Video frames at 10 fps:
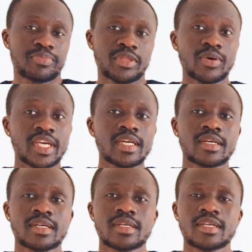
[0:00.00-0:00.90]
Okay,
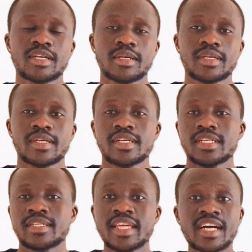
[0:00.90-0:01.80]

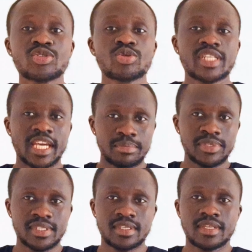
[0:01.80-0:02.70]
there are two
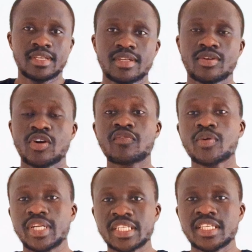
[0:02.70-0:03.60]
types of
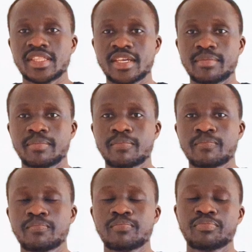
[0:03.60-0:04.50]
connecting them.
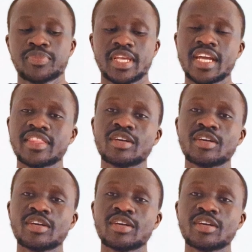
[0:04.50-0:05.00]
Either